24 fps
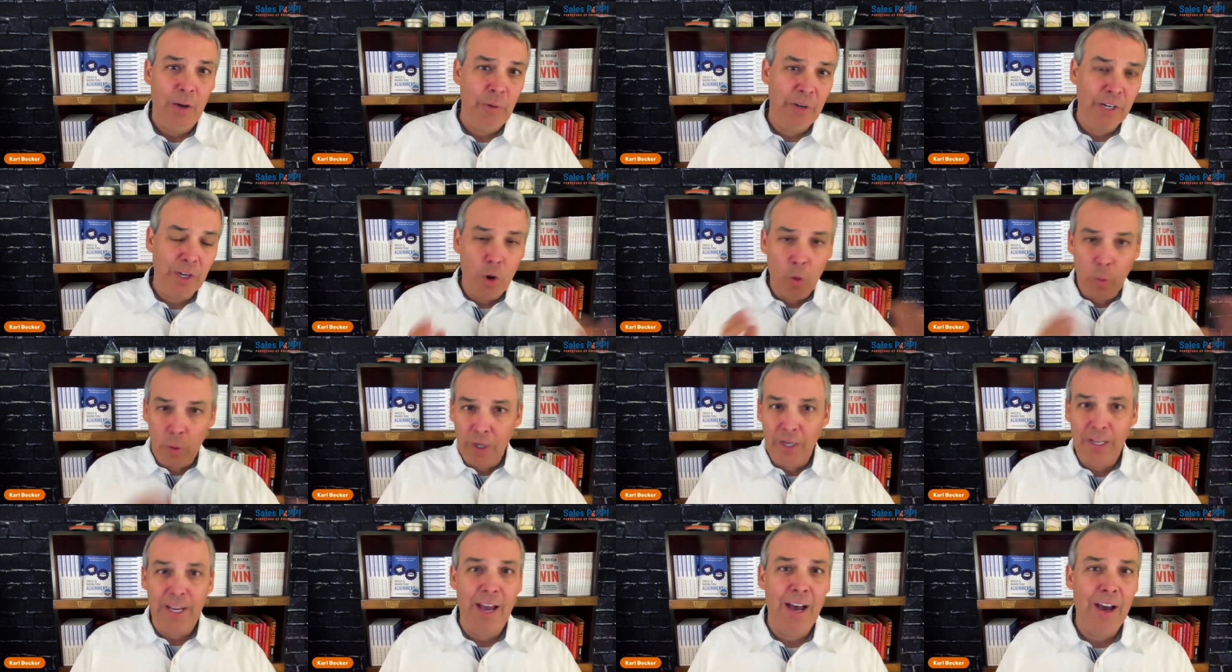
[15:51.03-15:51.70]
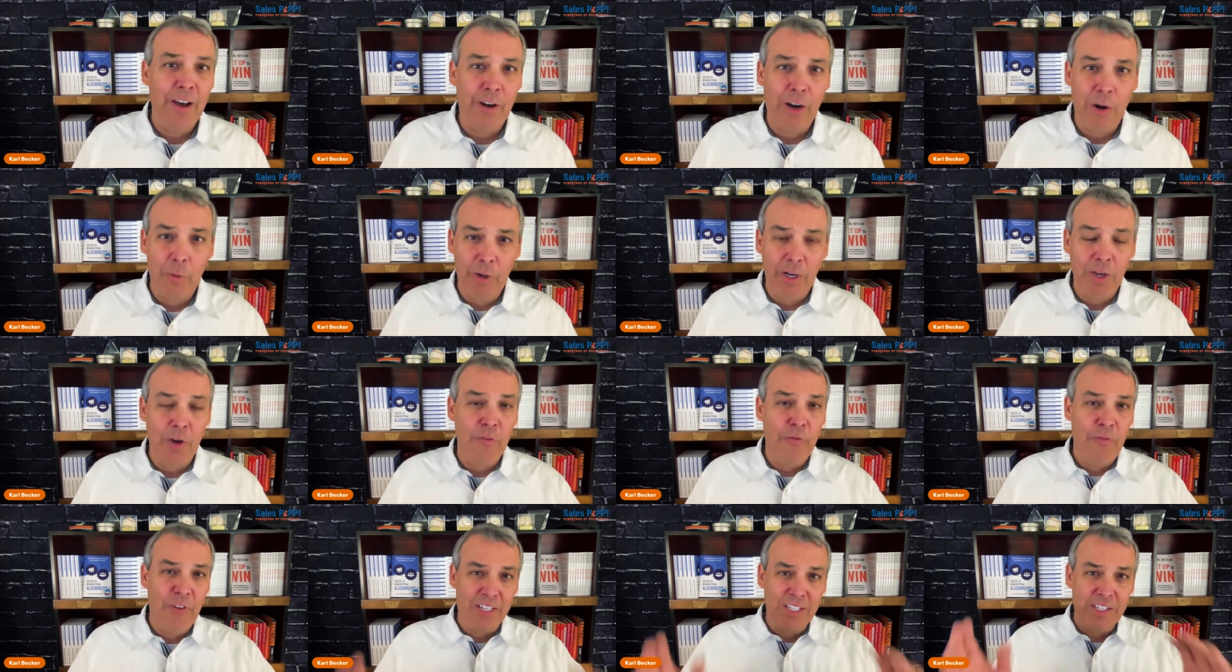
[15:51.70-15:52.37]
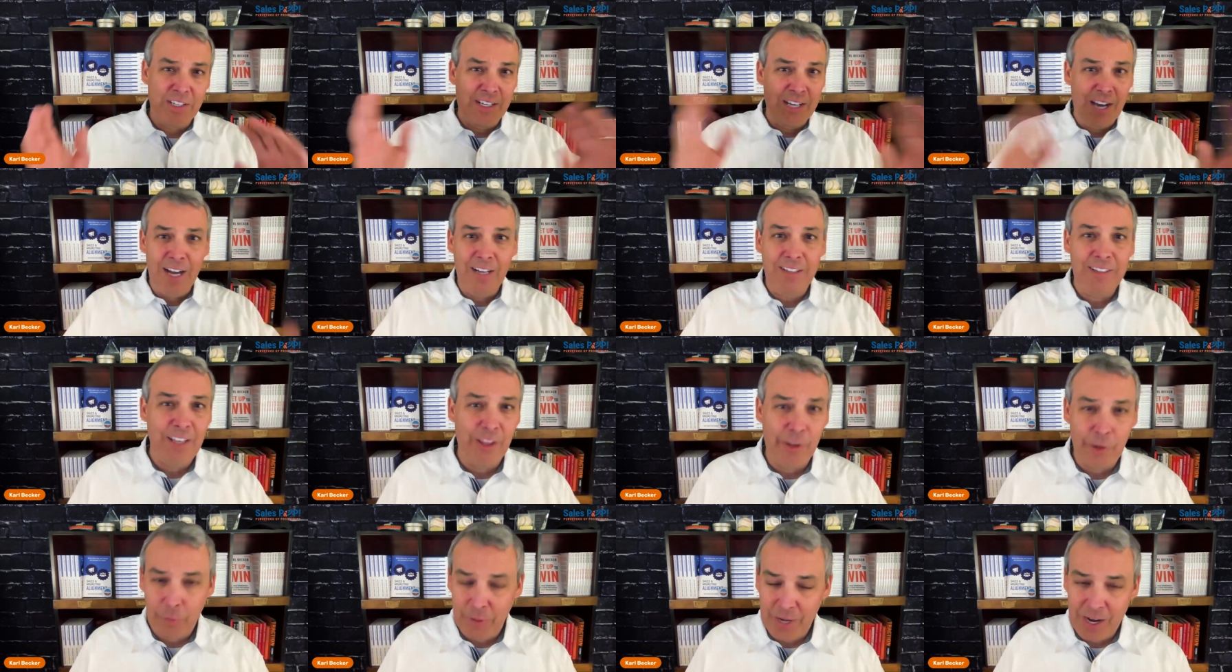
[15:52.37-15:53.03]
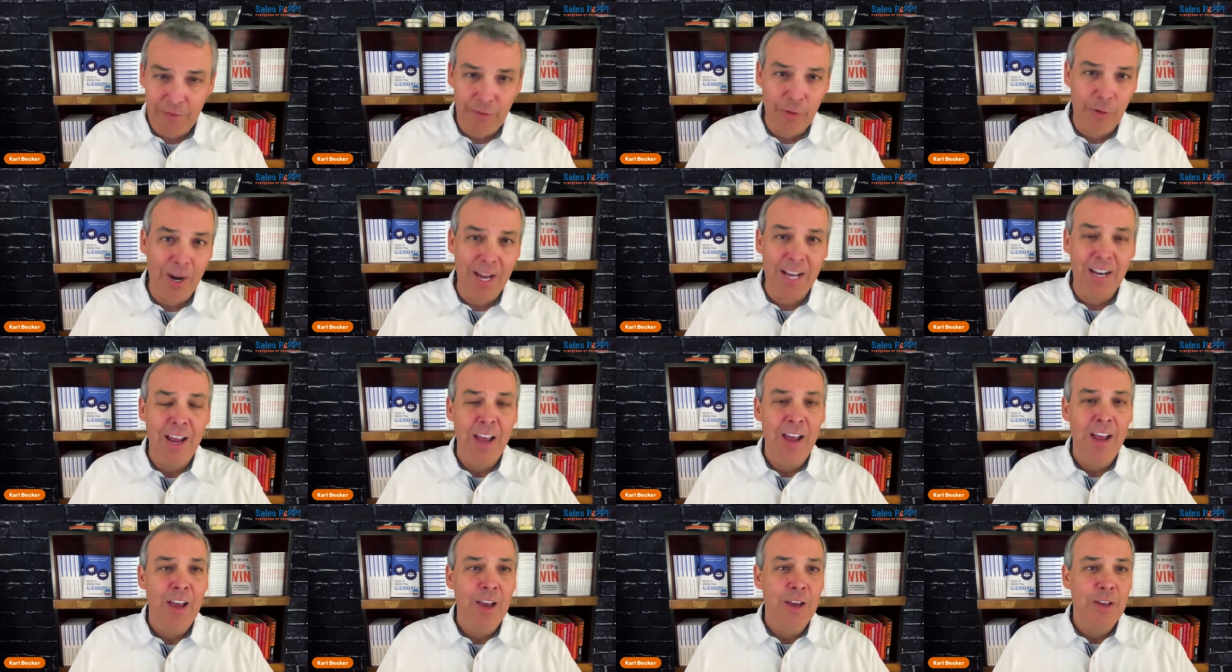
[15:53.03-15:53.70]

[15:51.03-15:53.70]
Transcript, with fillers: I want to go work out or I want to go fix a cocktail or whatever, right?